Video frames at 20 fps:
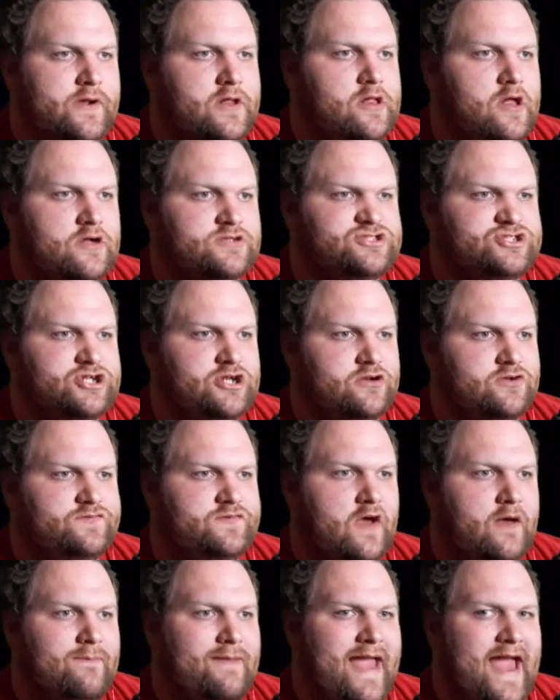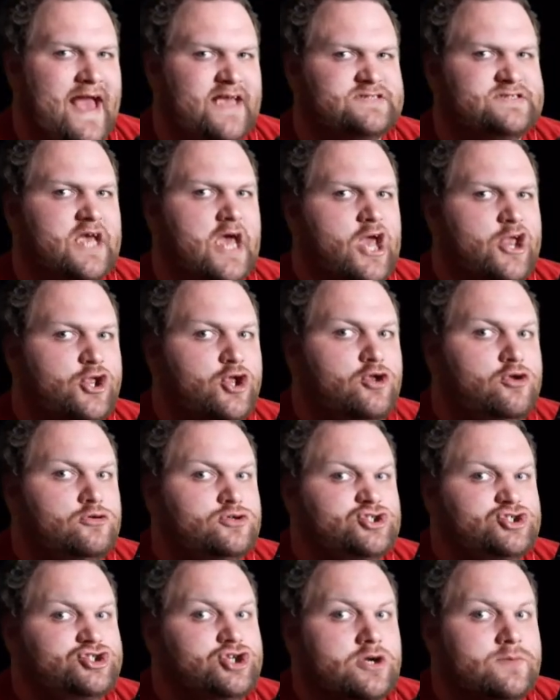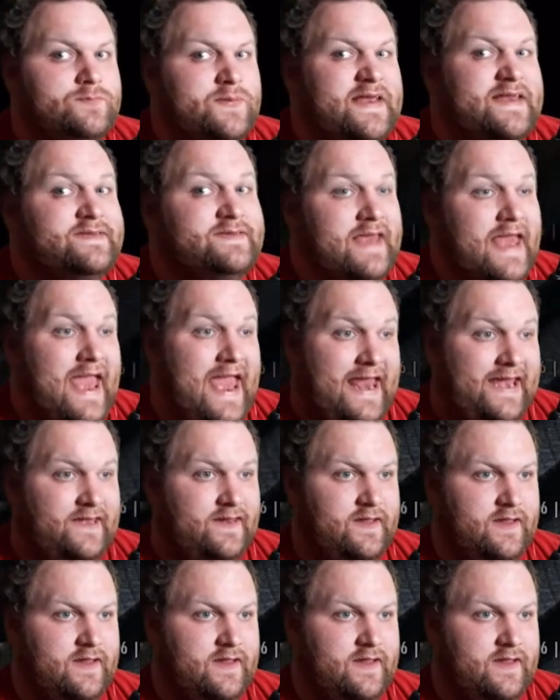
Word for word: close to your dumb ass. You should be dead.